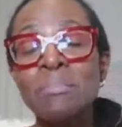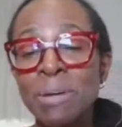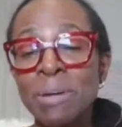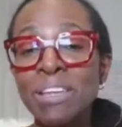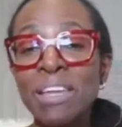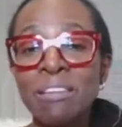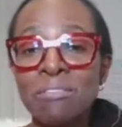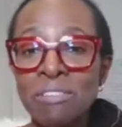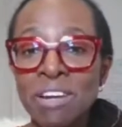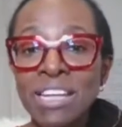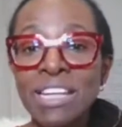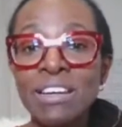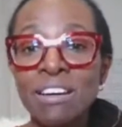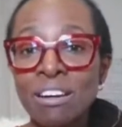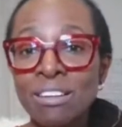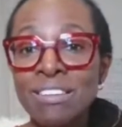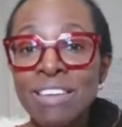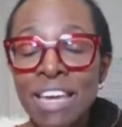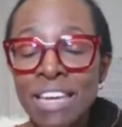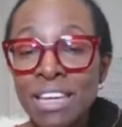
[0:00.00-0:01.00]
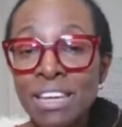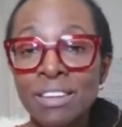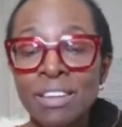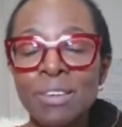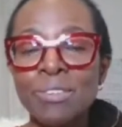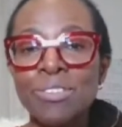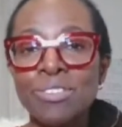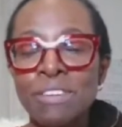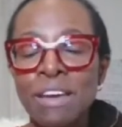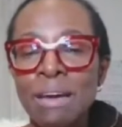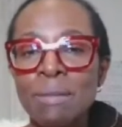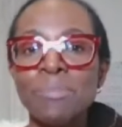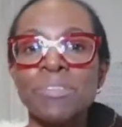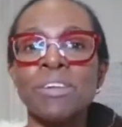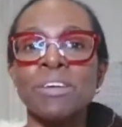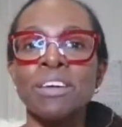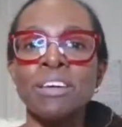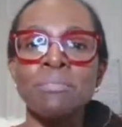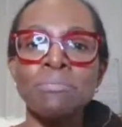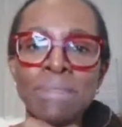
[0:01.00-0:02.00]
but they really are taking those
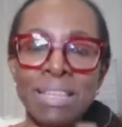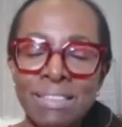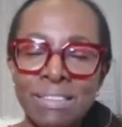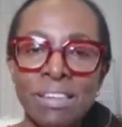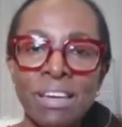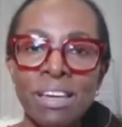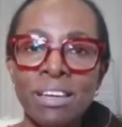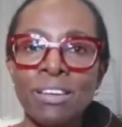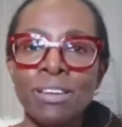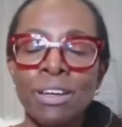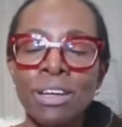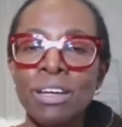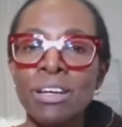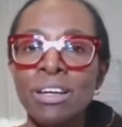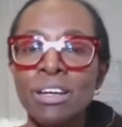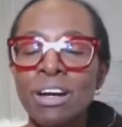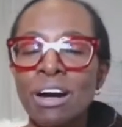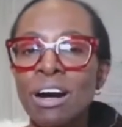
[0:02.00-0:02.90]
steps and committing